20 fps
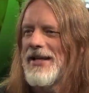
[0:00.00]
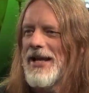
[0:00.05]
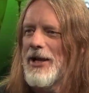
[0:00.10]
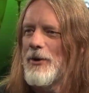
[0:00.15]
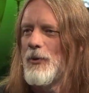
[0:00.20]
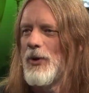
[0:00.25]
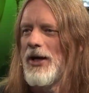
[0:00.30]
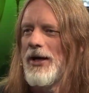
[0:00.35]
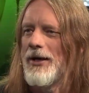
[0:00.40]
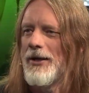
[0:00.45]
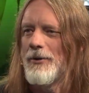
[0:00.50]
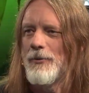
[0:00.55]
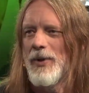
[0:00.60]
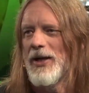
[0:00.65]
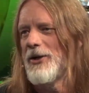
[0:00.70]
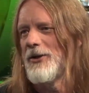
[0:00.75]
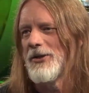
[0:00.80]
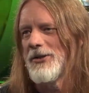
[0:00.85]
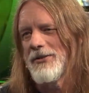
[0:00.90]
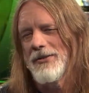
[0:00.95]
day one,
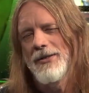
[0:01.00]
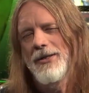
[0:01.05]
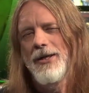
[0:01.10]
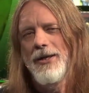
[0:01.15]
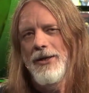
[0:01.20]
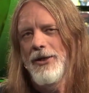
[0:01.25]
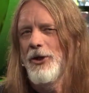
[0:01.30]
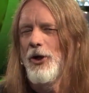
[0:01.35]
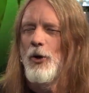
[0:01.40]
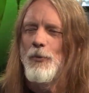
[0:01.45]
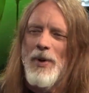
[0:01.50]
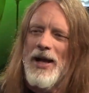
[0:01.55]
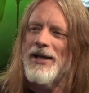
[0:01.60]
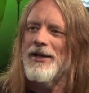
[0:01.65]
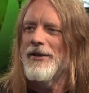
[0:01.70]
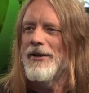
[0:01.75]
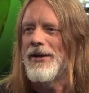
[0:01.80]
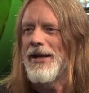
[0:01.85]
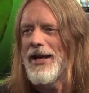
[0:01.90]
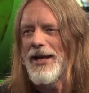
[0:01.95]
because, back
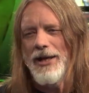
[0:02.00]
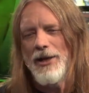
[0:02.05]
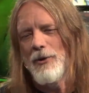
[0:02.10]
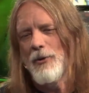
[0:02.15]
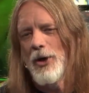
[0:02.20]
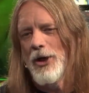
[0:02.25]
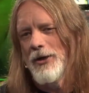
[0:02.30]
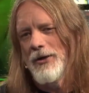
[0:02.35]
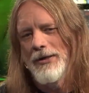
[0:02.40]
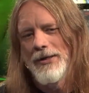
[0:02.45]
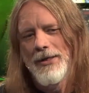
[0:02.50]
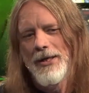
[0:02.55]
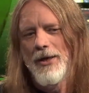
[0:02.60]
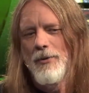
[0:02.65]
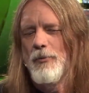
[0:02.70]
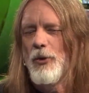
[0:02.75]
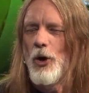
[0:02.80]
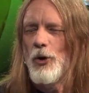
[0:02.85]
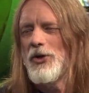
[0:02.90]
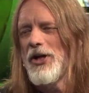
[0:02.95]
in the day
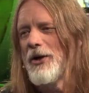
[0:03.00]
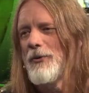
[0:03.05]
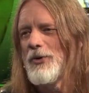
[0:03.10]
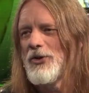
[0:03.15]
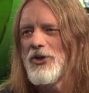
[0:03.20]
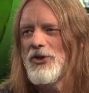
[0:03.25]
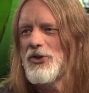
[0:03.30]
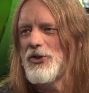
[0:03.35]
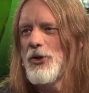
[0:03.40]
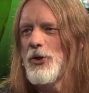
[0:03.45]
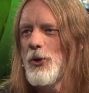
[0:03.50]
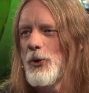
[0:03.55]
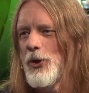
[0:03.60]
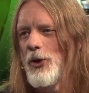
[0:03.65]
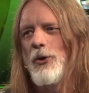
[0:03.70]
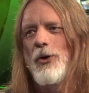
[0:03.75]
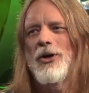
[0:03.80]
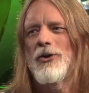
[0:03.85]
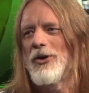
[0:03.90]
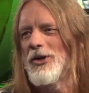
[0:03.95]
Mojang was a
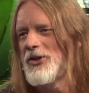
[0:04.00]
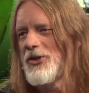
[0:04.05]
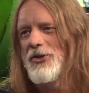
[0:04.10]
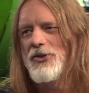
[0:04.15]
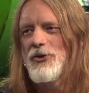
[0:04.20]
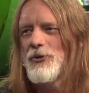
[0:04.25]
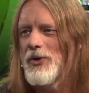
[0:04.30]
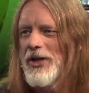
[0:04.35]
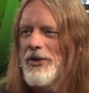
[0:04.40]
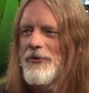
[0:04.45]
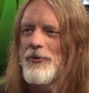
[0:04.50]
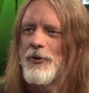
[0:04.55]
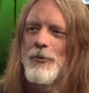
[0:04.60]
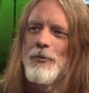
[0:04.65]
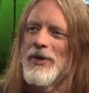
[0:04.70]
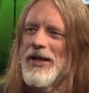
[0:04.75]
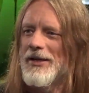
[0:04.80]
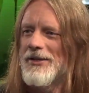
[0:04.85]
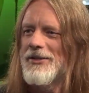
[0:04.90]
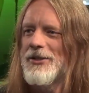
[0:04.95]
studio across the street from
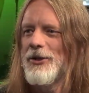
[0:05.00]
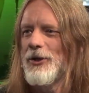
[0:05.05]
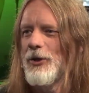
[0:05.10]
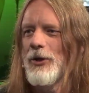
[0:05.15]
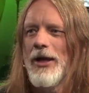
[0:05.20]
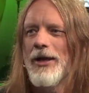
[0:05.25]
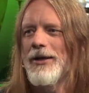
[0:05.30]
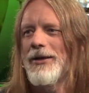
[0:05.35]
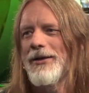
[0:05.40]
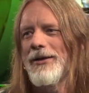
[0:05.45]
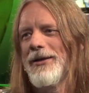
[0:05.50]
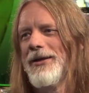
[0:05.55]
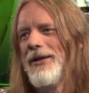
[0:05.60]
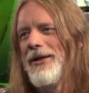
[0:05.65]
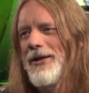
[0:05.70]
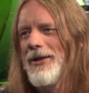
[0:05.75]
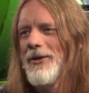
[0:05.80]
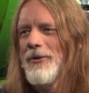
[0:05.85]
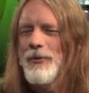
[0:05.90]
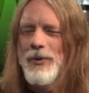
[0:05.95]
me, so
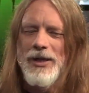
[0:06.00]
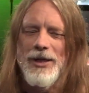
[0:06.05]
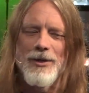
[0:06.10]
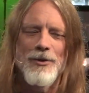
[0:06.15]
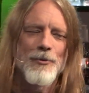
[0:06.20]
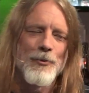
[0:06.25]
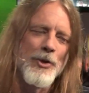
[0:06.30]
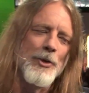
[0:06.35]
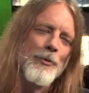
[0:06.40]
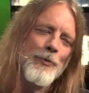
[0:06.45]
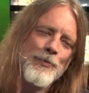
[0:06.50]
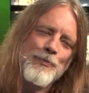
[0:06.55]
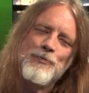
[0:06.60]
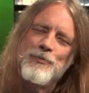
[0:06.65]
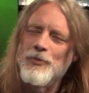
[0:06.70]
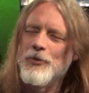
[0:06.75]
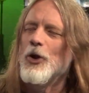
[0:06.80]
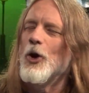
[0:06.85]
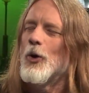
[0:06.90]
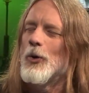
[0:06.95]
we've
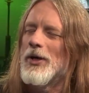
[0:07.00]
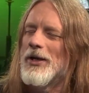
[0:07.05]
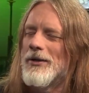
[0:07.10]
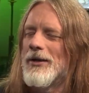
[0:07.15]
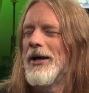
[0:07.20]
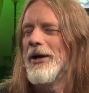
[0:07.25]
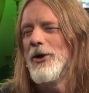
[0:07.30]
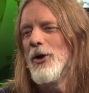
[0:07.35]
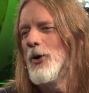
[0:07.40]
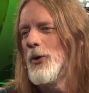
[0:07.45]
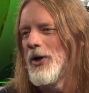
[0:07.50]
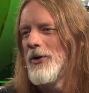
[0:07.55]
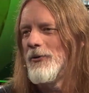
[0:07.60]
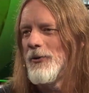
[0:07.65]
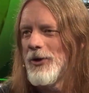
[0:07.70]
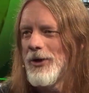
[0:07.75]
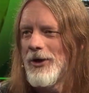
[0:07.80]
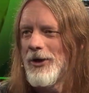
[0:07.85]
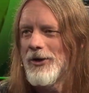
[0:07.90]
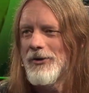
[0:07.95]
known it, I've known it
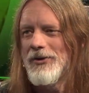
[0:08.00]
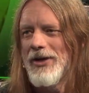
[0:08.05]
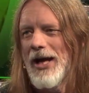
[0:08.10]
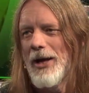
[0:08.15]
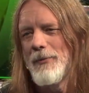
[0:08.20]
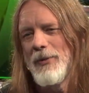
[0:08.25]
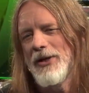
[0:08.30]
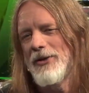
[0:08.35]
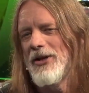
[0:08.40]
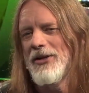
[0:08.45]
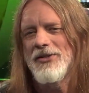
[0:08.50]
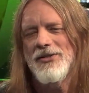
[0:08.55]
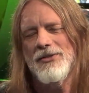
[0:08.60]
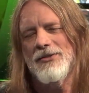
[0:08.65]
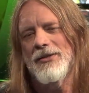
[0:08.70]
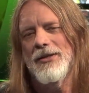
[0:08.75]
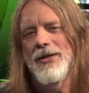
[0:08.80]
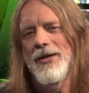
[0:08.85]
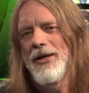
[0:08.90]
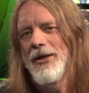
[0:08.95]
for a long time, but just,
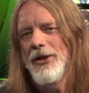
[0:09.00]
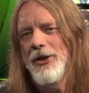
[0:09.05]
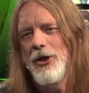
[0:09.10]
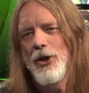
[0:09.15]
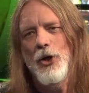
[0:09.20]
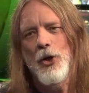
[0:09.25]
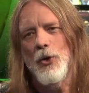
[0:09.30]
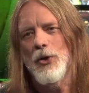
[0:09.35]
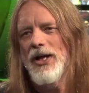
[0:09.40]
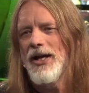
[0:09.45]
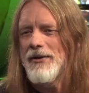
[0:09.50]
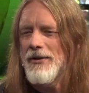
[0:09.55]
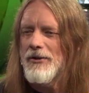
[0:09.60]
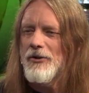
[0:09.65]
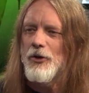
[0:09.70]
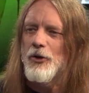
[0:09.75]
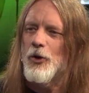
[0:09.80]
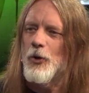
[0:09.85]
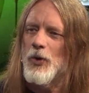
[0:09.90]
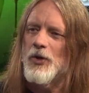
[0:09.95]
getting
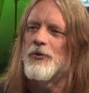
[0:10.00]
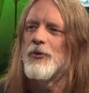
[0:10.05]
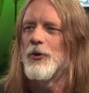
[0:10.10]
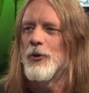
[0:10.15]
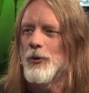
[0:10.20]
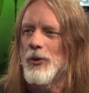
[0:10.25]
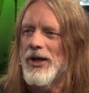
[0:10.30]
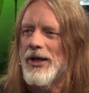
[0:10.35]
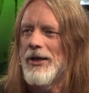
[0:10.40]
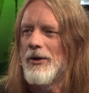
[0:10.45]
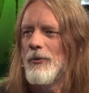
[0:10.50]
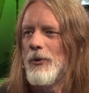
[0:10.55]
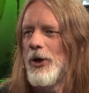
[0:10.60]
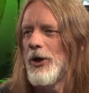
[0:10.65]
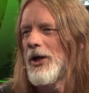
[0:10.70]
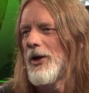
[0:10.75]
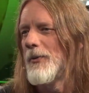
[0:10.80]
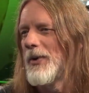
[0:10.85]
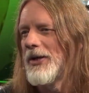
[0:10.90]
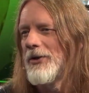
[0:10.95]
to know it for real,
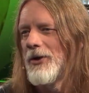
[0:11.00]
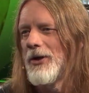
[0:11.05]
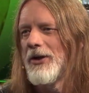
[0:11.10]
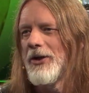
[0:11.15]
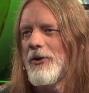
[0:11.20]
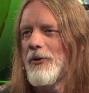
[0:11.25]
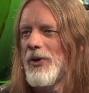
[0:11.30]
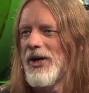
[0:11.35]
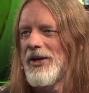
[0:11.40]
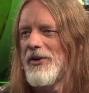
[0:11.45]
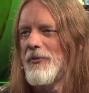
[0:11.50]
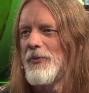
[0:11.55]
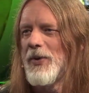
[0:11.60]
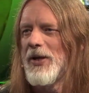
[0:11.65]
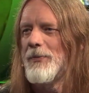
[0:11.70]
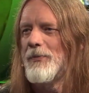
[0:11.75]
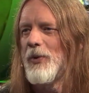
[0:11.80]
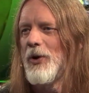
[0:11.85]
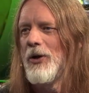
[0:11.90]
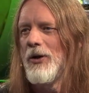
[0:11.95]
working with all the creative
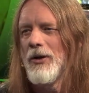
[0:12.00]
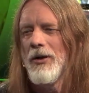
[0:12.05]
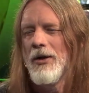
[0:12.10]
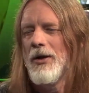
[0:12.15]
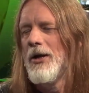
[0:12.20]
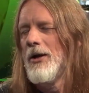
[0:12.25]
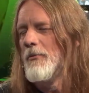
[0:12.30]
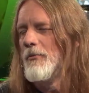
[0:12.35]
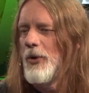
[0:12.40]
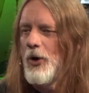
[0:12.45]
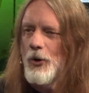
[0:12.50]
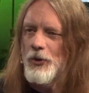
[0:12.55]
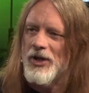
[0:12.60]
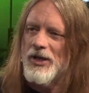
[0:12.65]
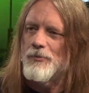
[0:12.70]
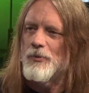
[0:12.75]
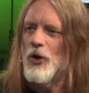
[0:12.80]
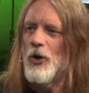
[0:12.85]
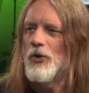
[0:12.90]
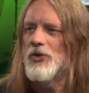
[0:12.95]
people, both
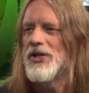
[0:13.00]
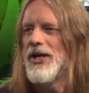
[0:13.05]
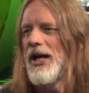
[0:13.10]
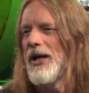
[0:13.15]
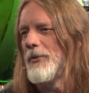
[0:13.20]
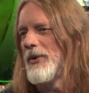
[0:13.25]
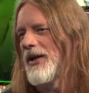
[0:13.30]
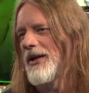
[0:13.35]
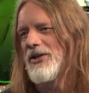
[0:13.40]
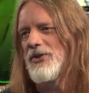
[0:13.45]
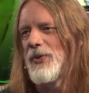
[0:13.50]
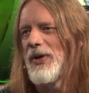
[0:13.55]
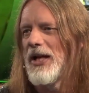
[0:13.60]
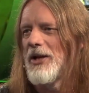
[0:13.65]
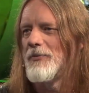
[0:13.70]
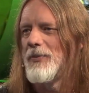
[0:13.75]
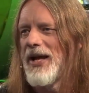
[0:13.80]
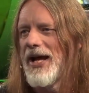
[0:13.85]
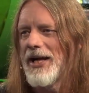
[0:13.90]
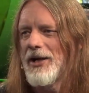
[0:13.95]
at Mojang, but as well
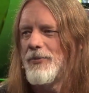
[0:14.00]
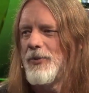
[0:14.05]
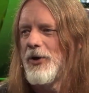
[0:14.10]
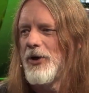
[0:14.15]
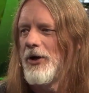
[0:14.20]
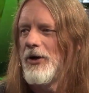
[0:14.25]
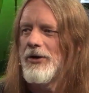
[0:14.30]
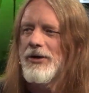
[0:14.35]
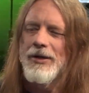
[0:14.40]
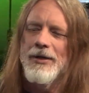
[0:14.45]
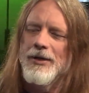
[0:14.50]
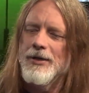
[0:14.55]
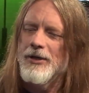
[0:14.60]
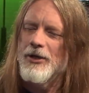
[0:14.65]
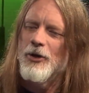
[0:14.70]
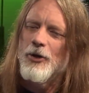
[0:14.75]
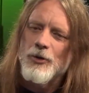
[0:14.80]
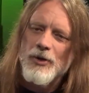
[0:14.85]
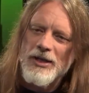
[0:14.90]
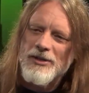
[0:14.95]
as Blackbird,
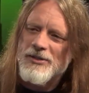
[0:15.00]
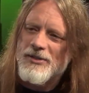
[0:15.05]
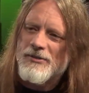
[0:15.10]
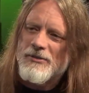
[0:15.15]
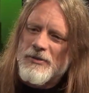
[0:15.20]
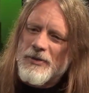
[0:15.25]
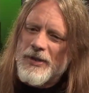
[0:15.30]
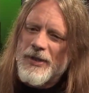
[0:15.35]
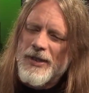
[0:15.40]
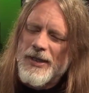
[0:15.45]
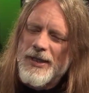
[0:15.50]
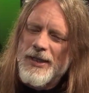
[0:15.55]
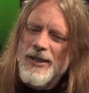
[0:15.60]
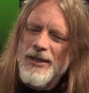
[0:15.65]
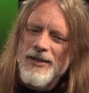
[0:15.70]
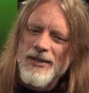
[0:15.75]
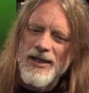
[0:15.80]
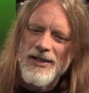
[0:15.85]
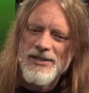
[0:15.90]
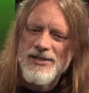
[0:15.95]

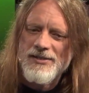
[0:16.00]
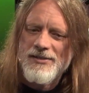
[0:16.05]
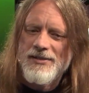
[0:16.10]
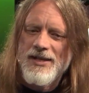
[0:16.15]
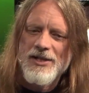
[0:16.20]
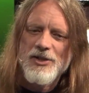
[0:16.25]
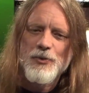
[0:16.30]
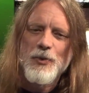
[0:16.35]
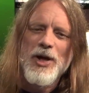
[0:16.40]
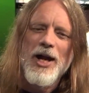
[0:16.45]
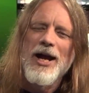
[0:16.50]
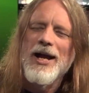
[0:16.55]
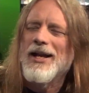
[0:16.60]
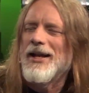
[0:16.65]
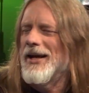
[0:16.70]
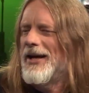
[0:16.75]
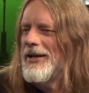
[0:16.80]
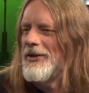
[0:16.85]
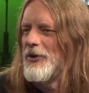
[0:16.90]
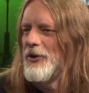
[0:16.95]
that's what I
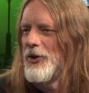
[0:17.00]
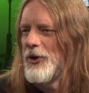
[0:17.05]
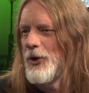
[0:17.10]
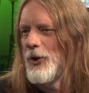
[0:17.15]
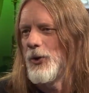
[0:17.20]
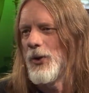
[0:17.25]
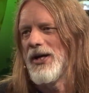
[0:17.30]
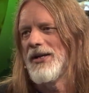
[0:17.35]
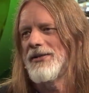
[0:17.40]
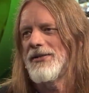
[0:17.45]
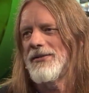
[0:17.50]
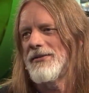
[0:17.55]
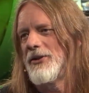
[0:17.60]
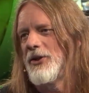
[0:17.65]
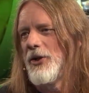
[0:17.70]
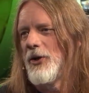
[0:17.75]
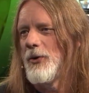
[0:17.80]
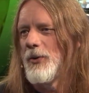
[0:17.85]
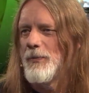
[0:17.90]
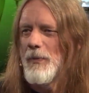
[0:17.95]
like to do as,
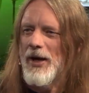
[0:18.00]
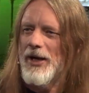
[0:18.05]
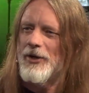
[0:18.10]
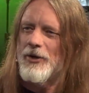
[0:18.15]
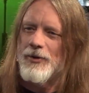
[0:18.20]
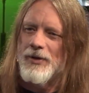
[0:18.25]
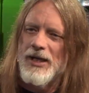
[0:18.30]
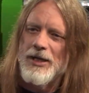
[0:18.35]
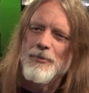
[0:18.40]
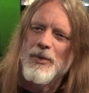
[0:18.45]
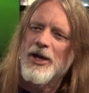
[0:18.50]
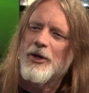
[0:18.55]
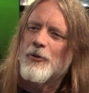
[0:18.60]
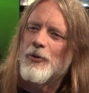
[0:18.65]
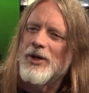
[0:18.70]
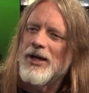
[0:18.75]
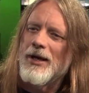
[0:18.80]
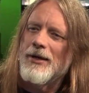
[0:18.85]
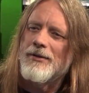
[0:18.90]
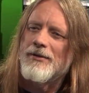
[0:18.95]
in my
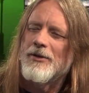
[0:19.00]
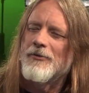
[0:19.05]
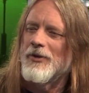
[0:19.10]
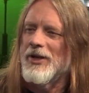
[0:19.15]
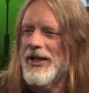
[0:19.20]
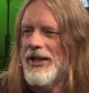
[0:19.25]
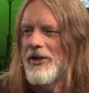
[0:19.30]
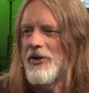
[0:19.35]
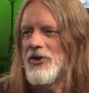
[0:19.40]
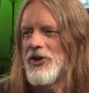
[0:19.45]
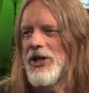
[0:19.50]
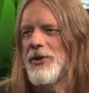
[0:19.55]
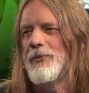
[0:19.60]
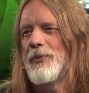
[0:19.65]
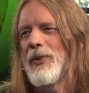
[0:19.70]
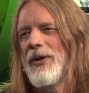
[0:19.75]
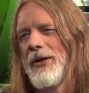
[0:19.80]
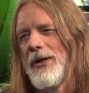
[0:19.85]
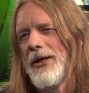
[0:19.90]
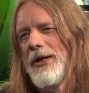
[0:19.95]
creative leadership.
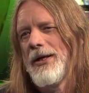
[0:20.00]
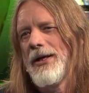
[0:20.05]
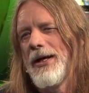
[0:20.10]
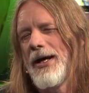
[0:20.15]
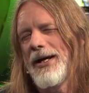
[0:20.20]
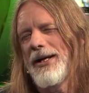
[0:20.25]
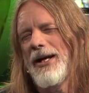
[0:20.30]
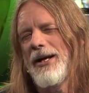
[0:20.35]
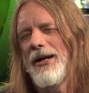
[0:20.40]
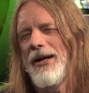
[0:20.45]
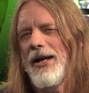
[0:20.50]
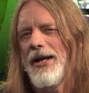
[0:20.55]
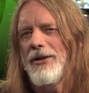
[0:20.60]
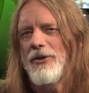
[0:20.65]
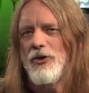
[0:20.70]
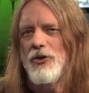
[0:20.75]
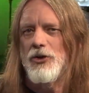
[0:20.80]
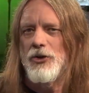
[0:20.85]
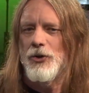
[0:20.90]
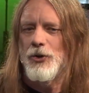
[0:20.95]
I kind of like
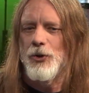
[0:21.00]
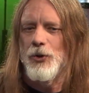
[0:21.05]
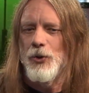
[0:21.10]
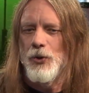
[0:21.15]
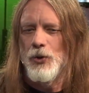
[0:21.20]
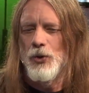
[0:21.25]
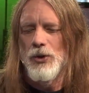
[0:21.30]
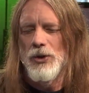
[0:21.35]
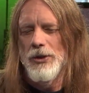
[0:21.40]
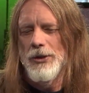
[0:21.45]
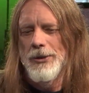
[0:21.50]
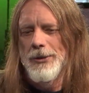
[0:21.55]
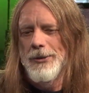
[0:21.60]
to